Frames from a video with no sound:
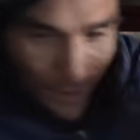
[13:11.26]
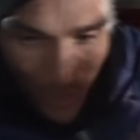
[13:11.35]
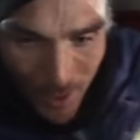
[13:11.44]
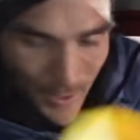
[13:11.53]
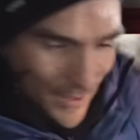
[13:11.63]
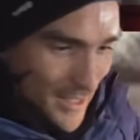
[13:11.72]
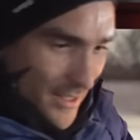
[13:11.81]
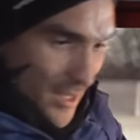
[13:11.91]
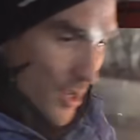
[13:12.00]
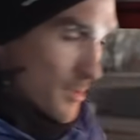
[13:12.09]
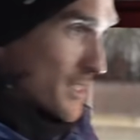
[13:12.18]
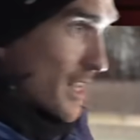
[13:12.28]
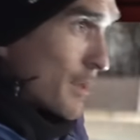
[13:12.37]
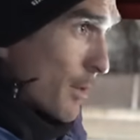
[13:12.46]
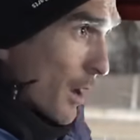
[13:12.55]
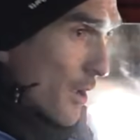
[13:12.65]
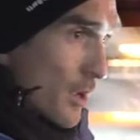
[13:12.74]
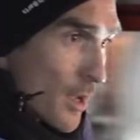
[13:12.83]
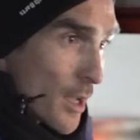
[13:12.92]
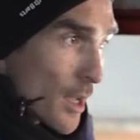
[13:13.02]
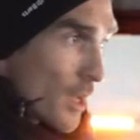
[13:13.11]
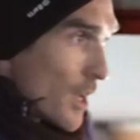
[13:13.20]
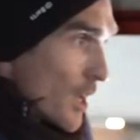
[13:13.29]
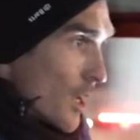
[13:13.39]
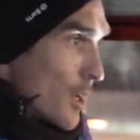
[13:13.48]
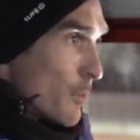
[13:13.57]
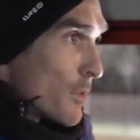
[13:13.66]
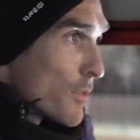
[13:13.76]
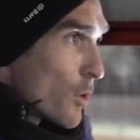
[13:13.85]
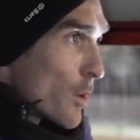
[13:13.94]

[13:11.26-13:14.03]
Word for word: Right, we have to get to Homes Depot before